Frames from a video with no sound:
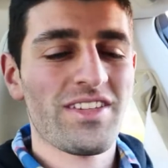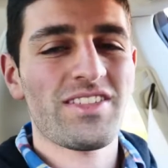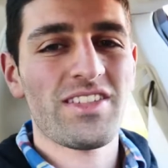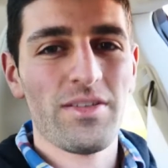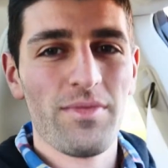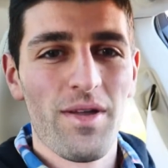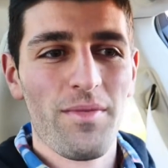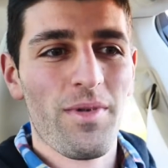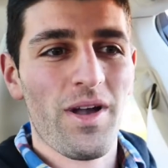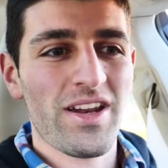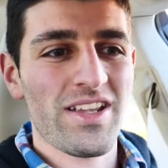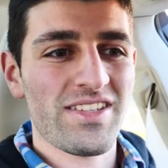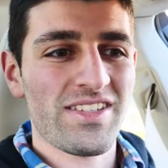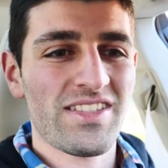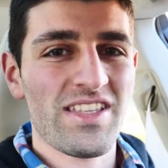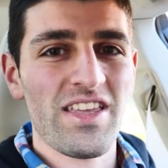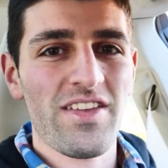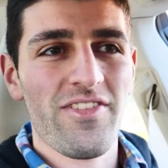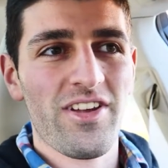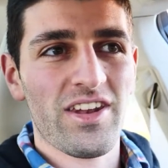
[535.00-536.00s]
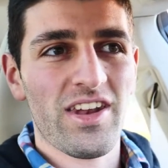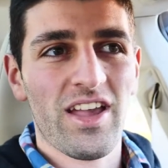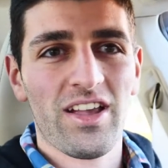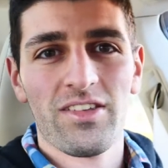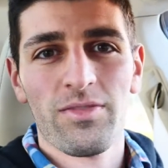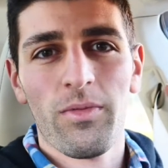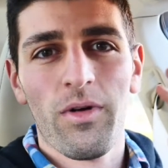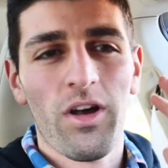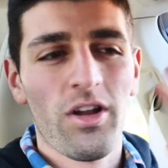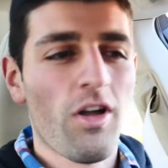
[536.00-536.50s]
to see my buddy Steve at
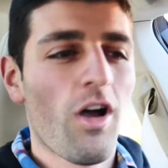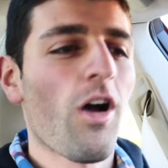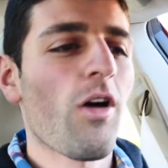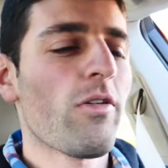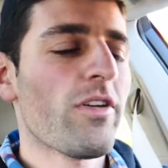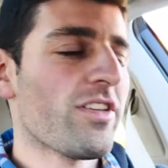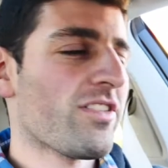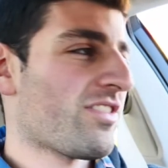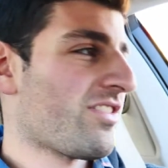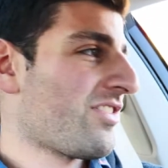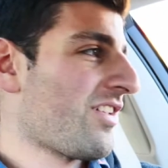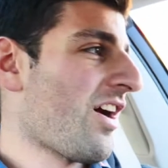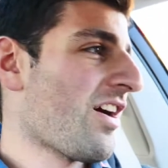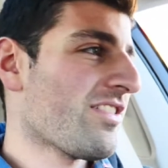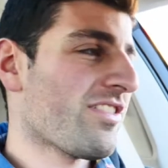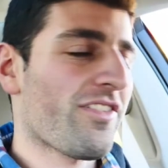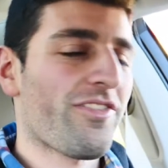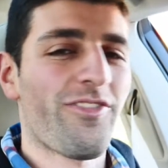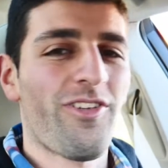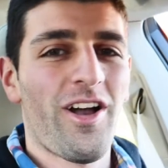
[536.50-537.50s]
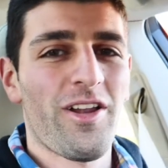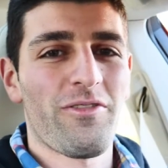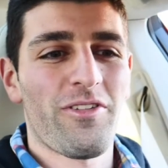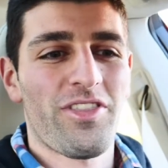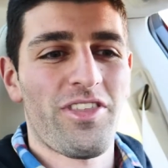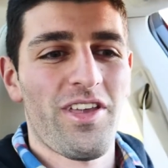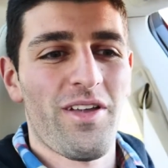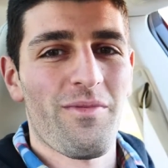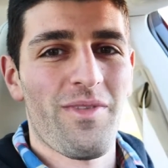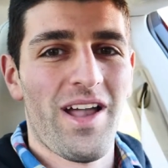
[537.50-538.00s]
NextMod. Always tons of fun
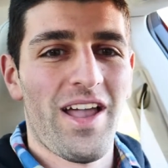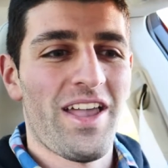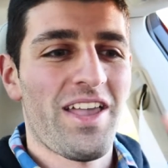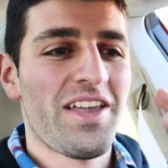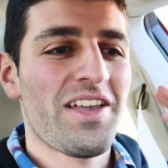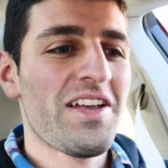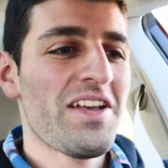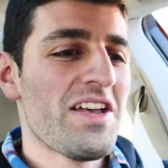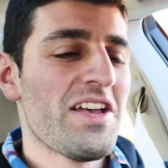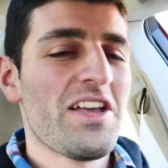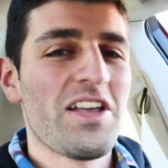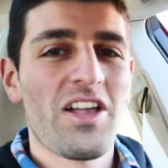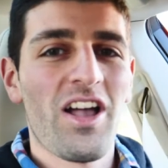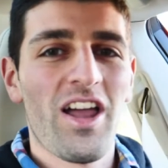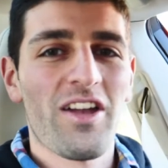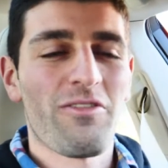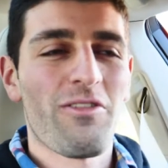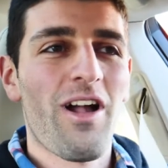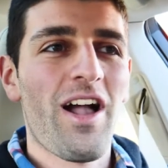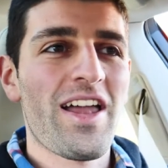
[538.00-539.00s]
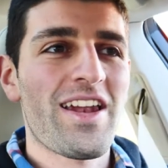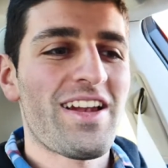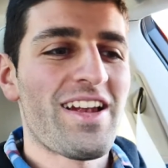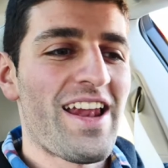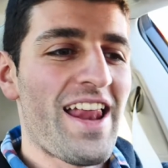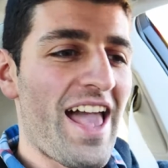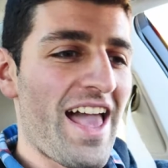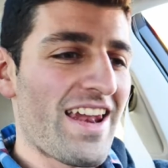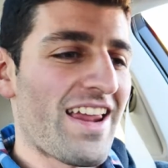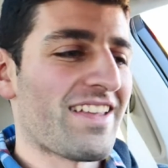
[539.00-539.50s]
with him. I got to ride
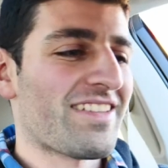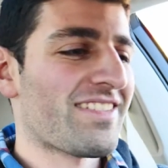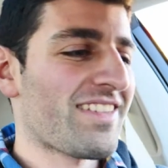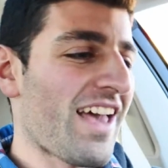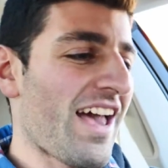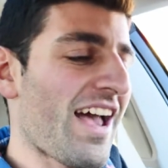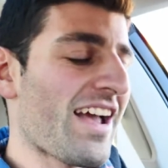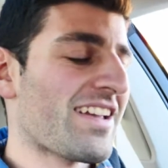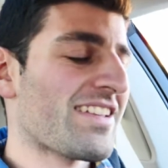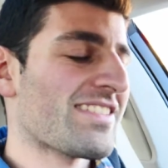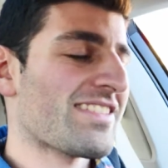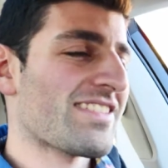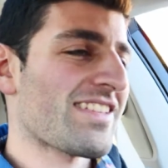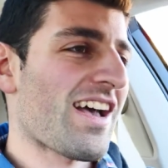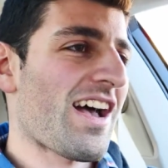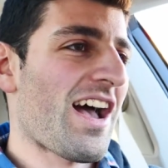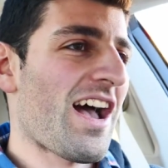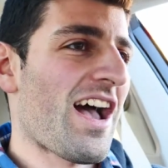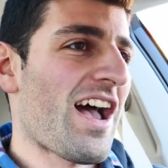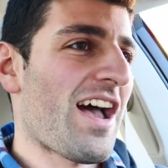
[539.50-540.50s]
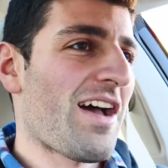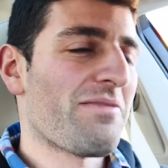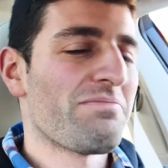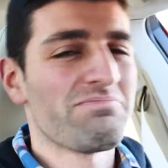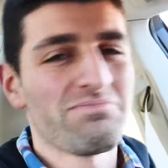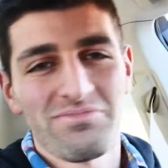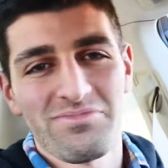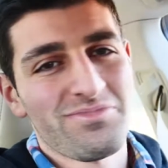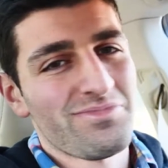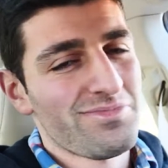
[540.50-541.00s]
in an NSX. A
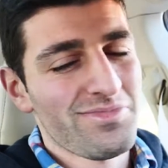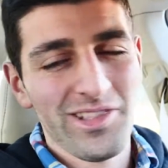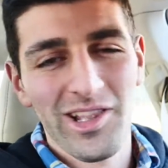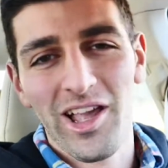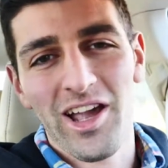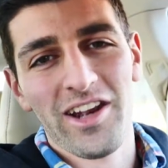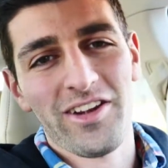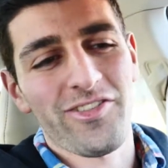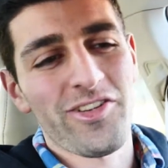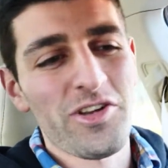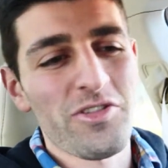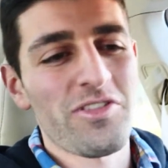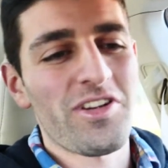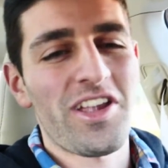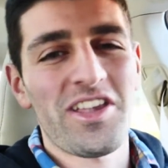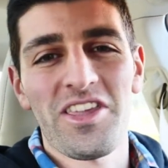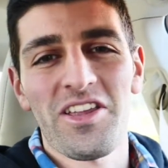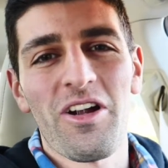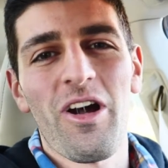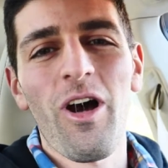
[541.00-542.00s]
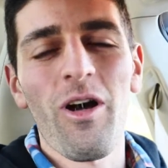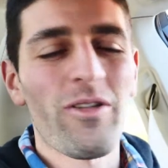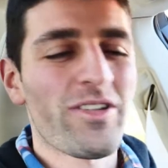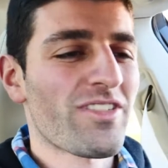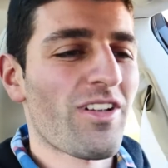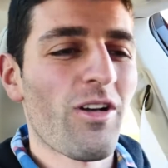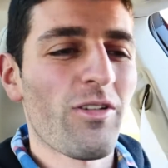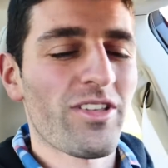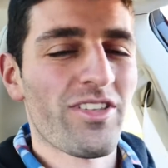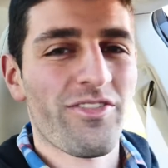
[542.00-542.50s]
lot of hooning, always
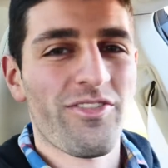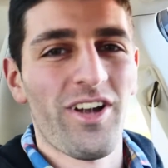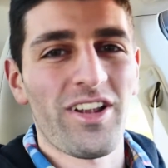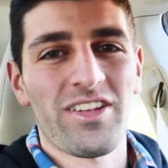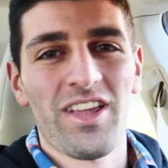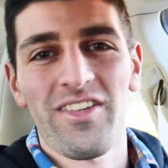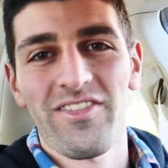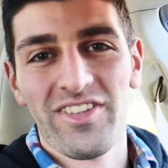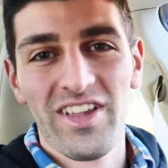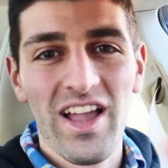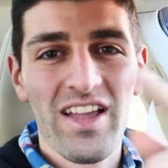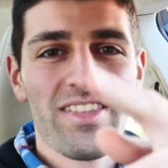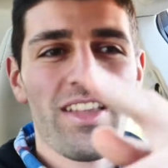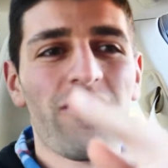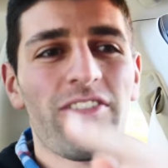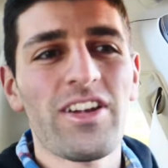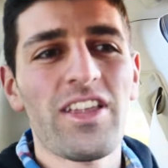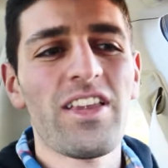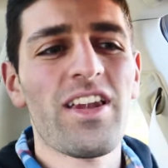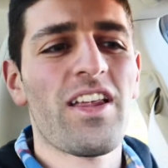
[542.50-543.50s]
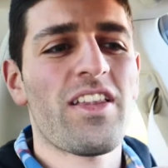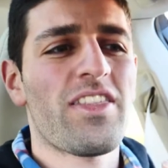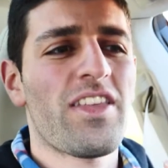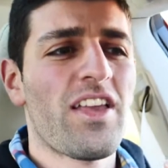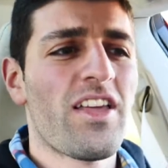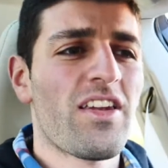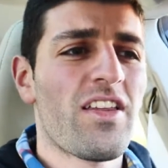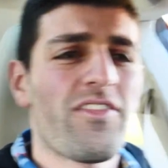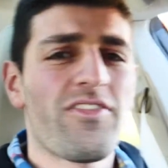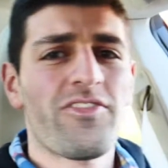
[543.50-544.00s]
a fun time. If you guys ever need
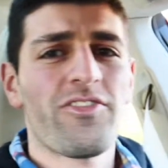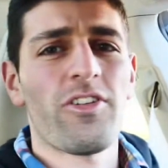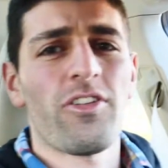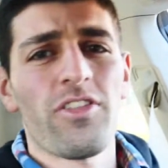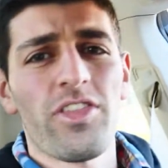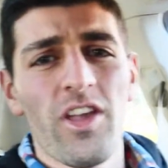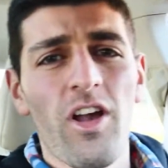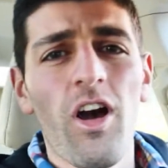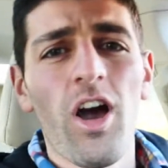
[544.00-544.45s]
anything, and if you're in the